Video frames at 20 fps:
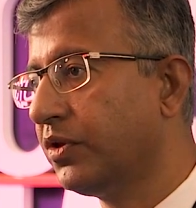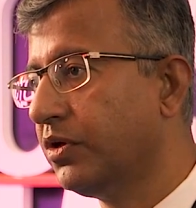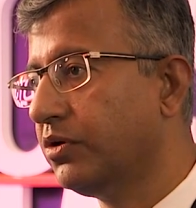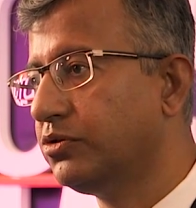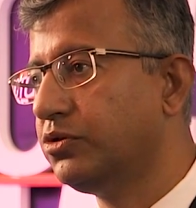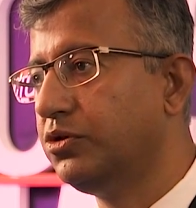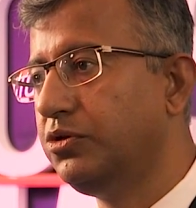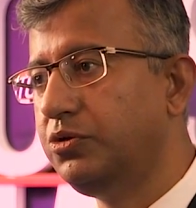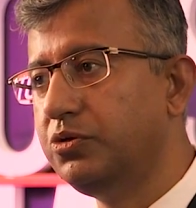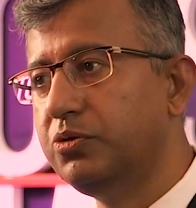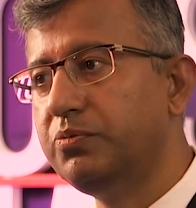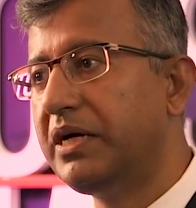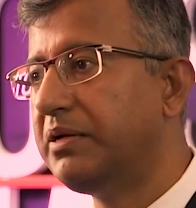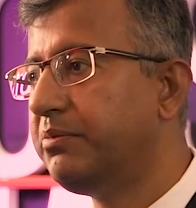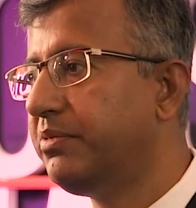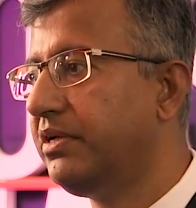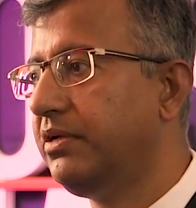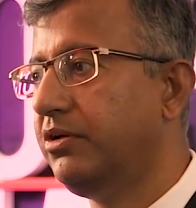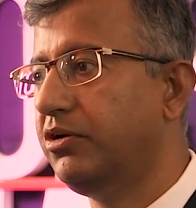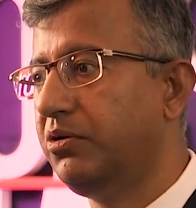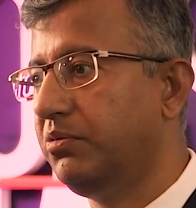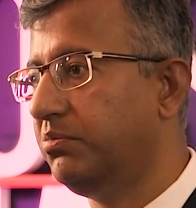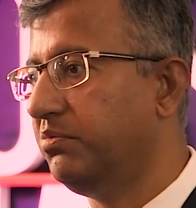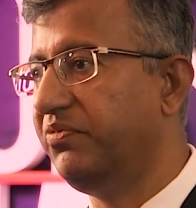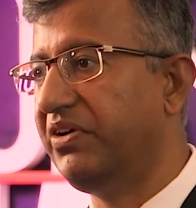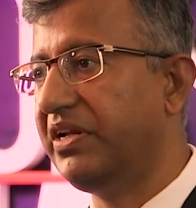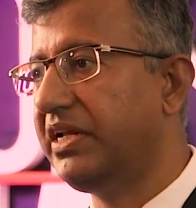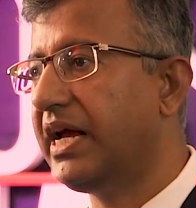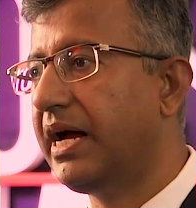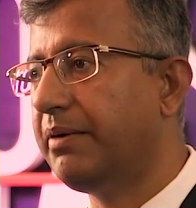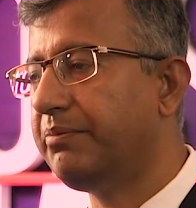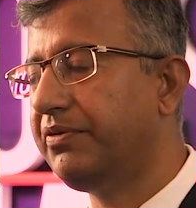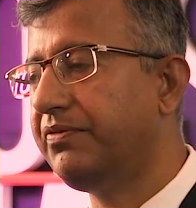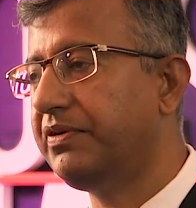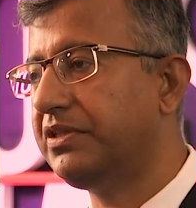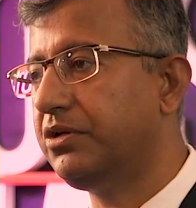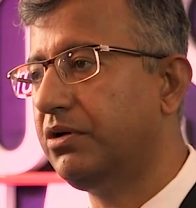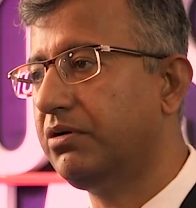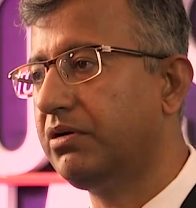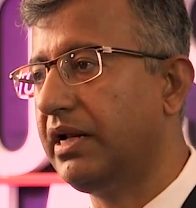So you might be very happy
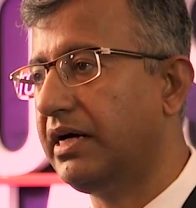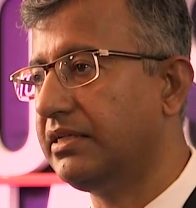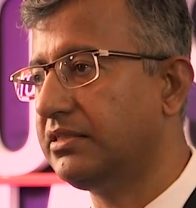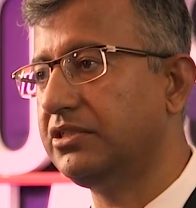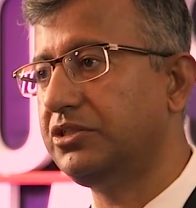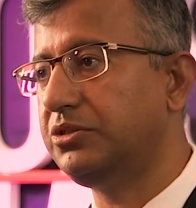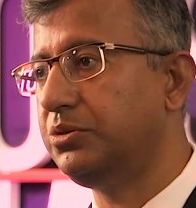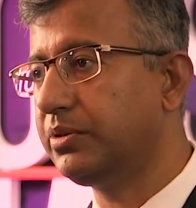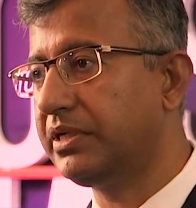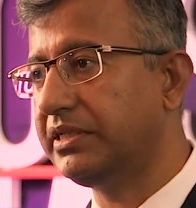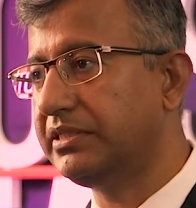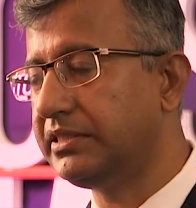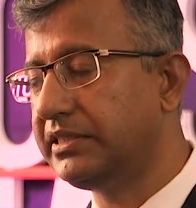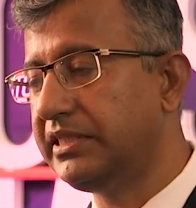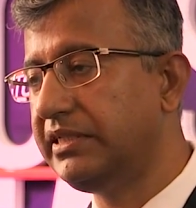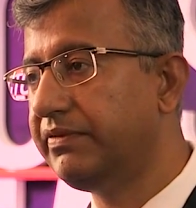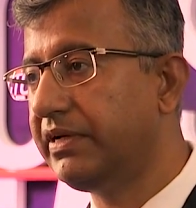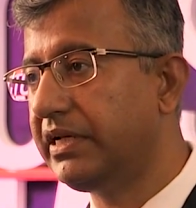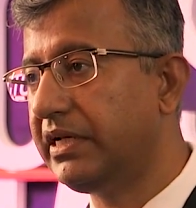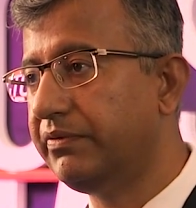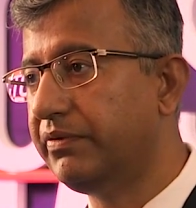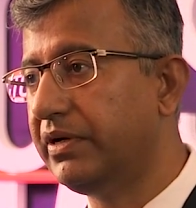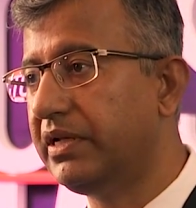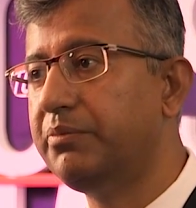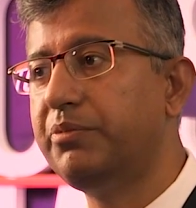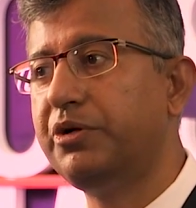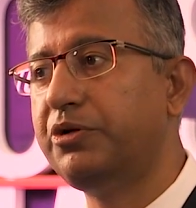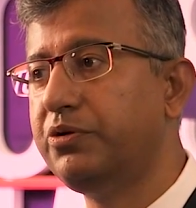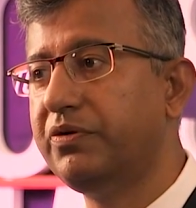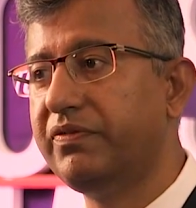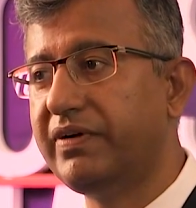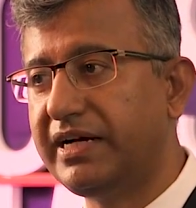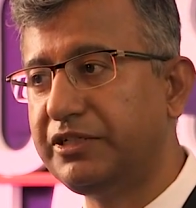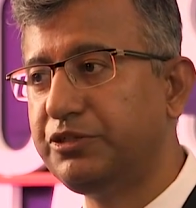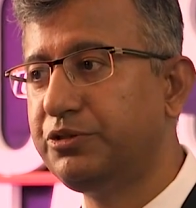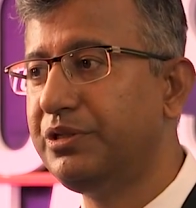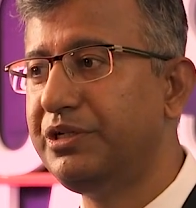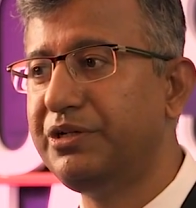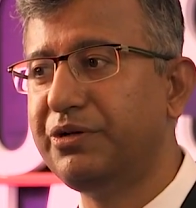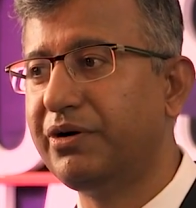with your glasses, you can see very well, but you have
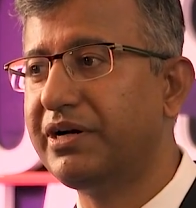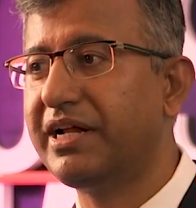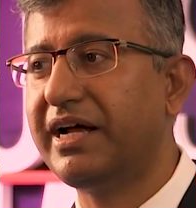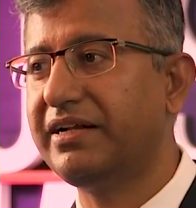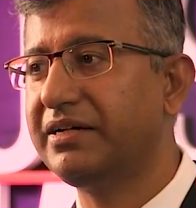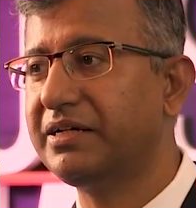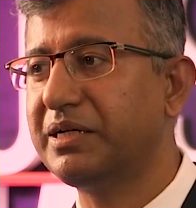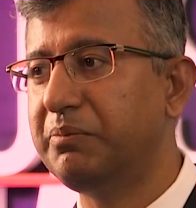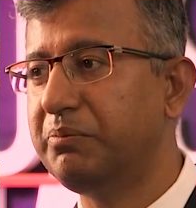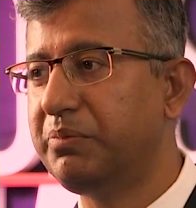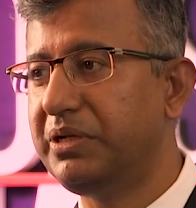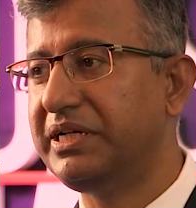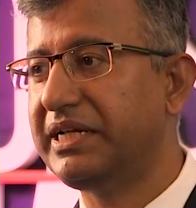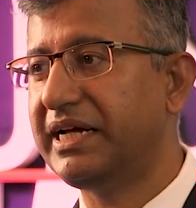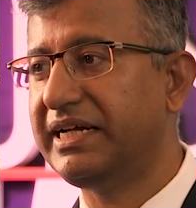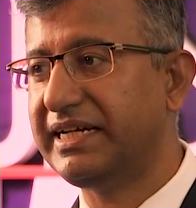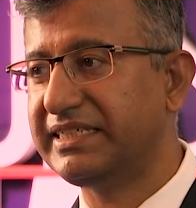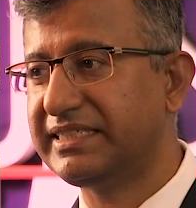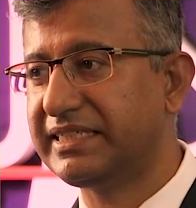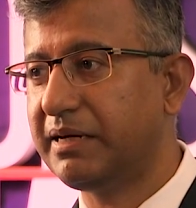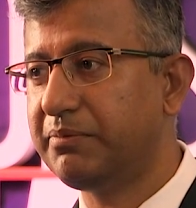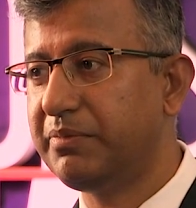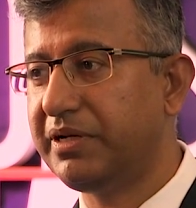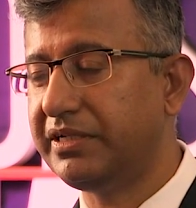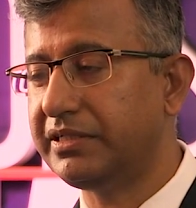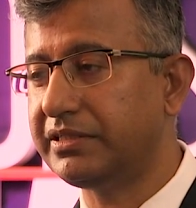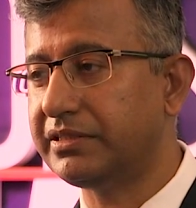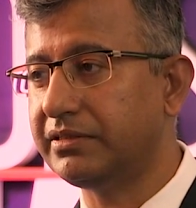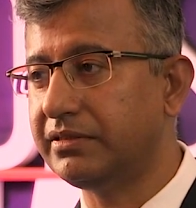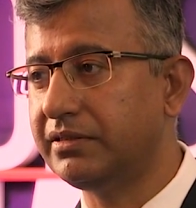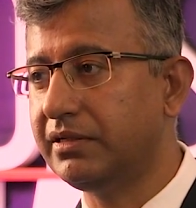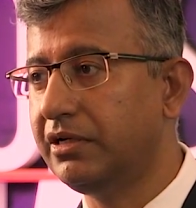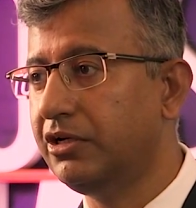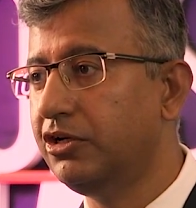actually not had a complete eye examination.